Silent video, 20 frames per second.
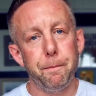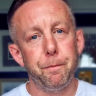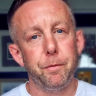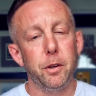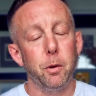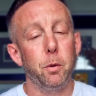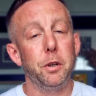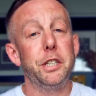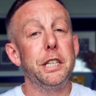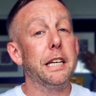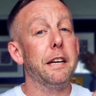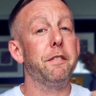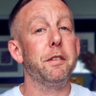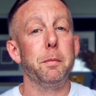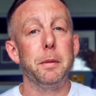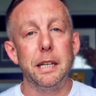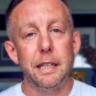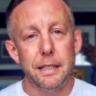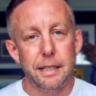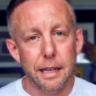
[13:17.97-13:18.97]
Now, once you give
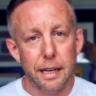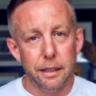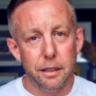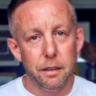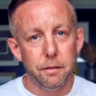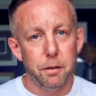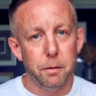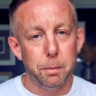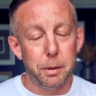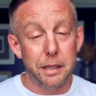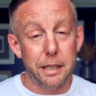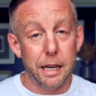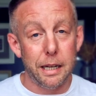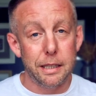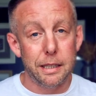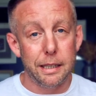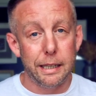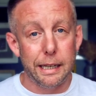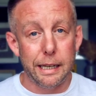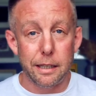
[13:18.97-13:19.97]
them an incentive of
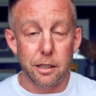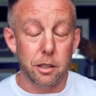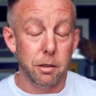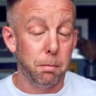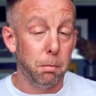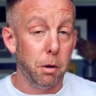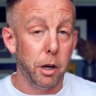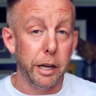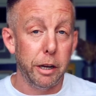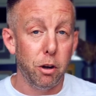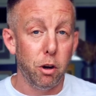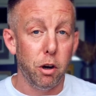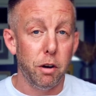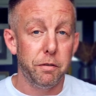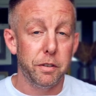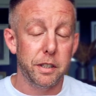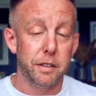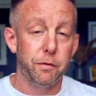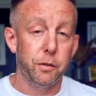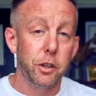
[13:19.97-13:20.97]
potentially getting some money
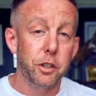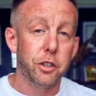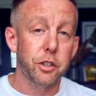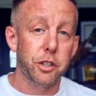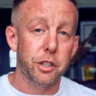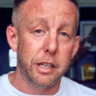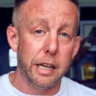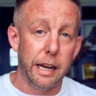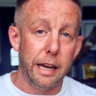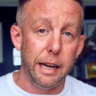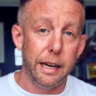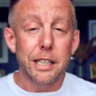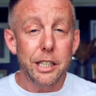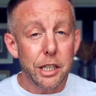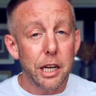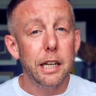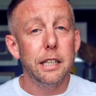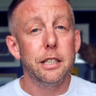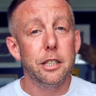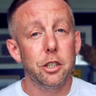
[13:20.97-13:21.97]
off a future stay,
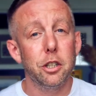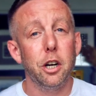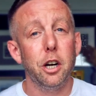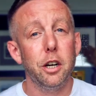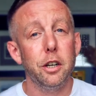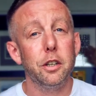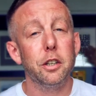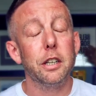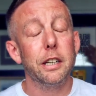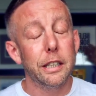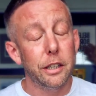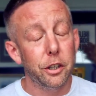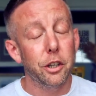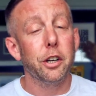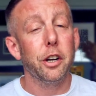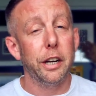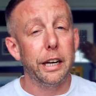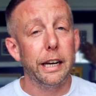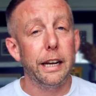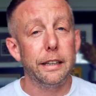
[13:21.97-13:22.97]
chances are you're
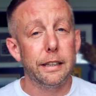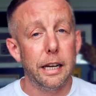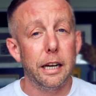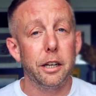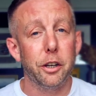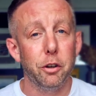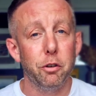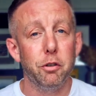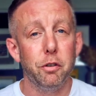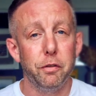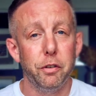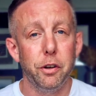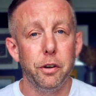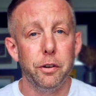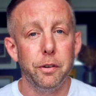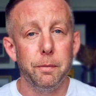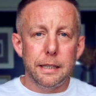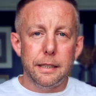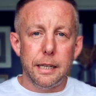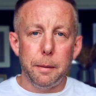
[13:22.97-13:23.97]
going to get that good
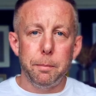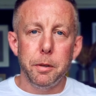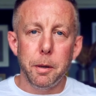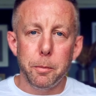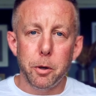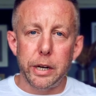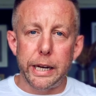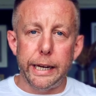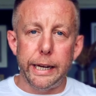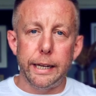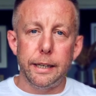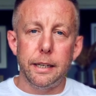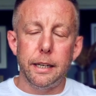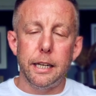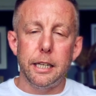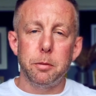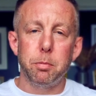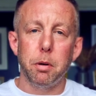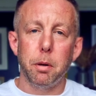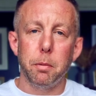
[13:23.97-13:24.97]
review. Tip number 8
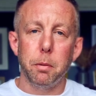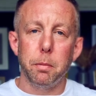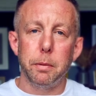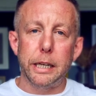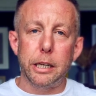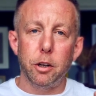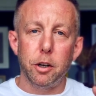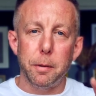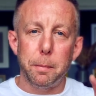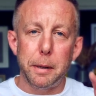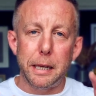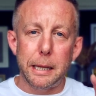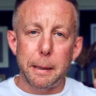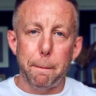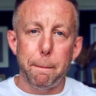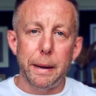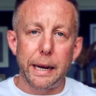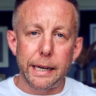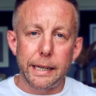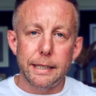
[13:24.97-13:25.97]
is probably going to be the
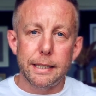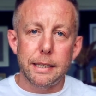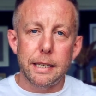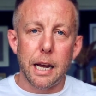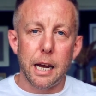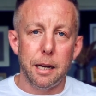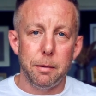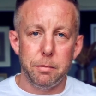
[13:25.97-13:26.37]
biggest time